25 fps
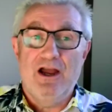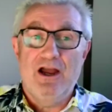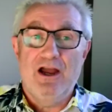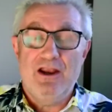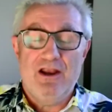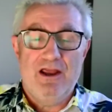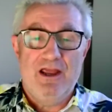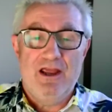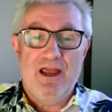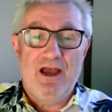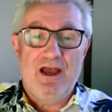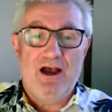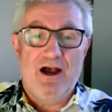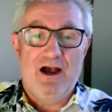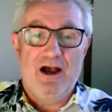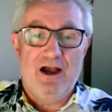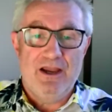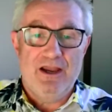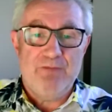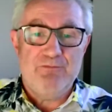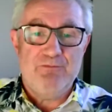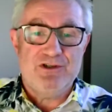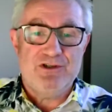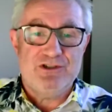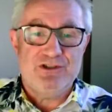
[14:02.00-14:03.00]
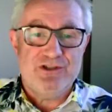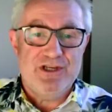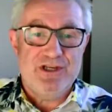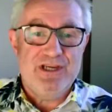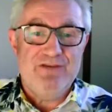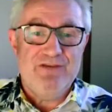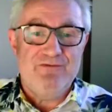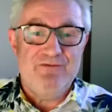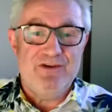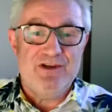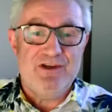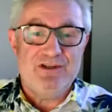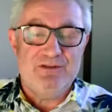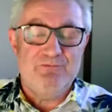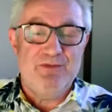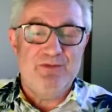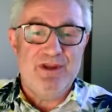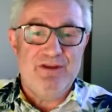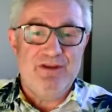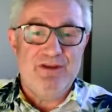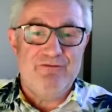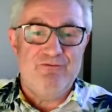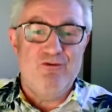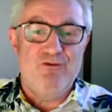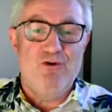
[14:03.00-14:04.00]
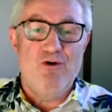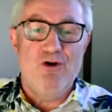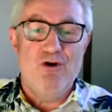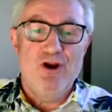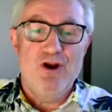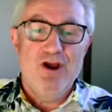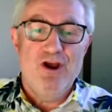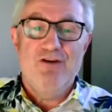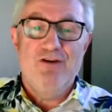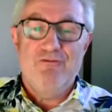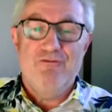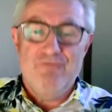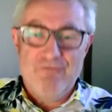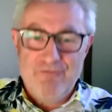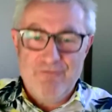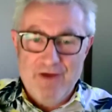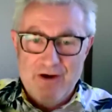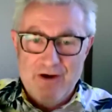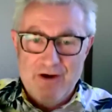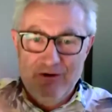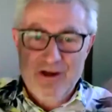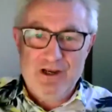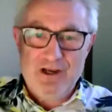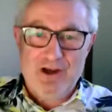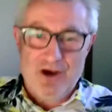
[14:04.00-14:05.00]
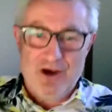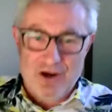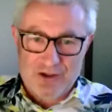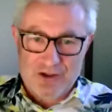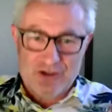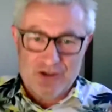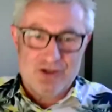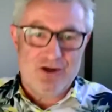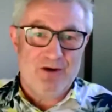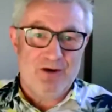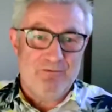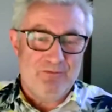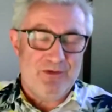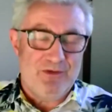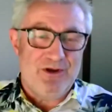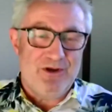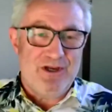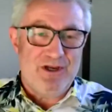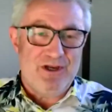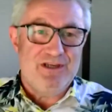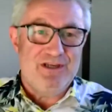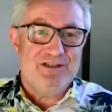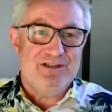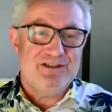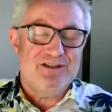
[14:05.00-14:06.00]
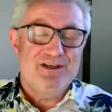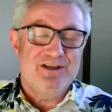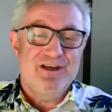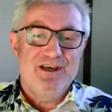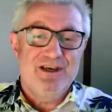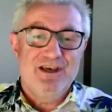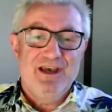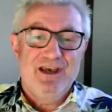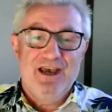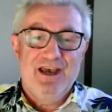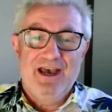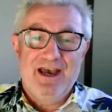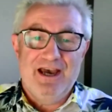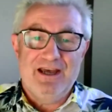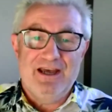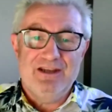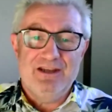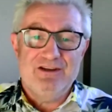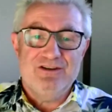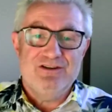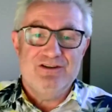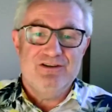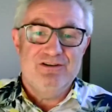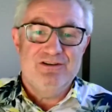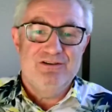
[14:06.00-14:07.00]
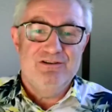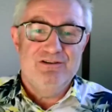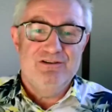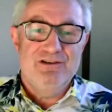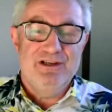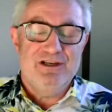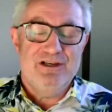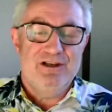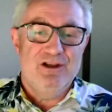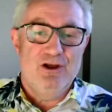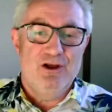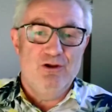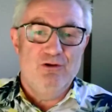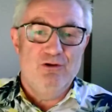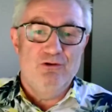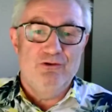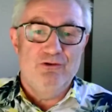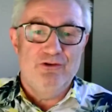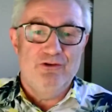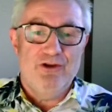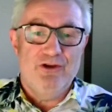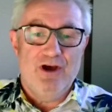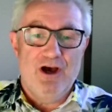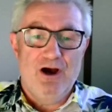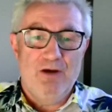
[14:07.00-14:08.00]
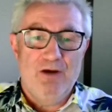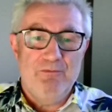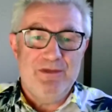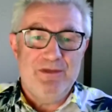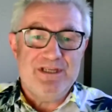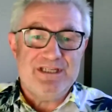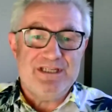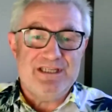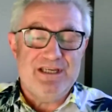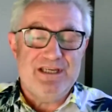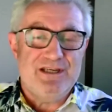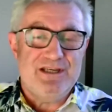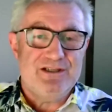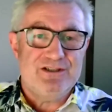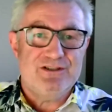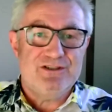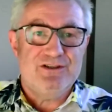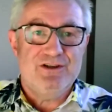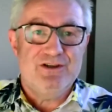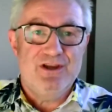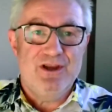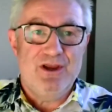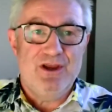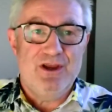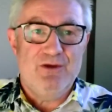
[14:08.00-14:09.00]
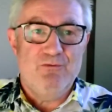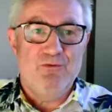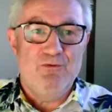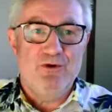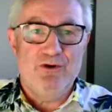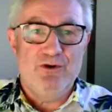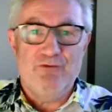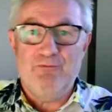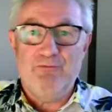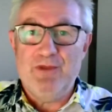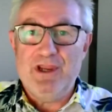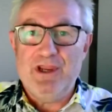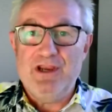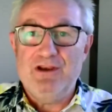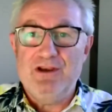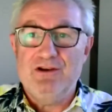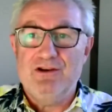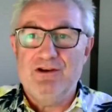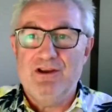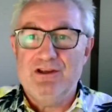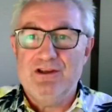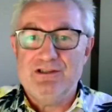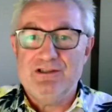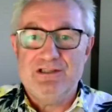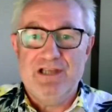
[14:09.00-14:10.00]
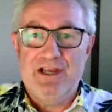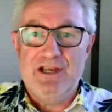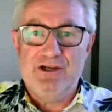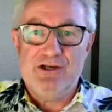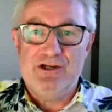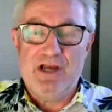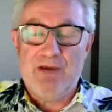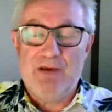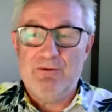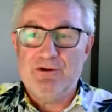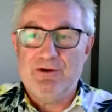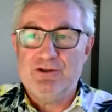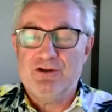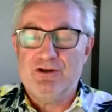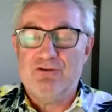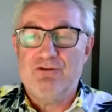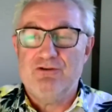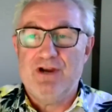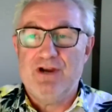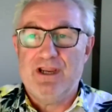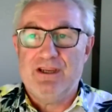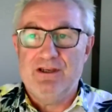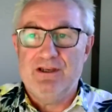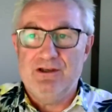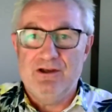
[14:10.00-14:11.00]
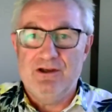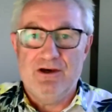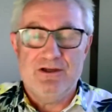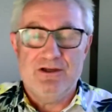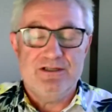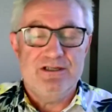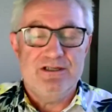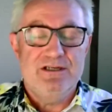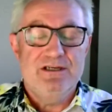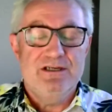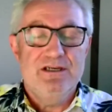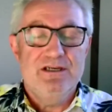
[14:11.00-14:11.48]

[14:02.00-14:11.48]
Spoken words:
I perceived it to be for very large companies, and little old our business, it would have been a sledgehammer to crack a nut.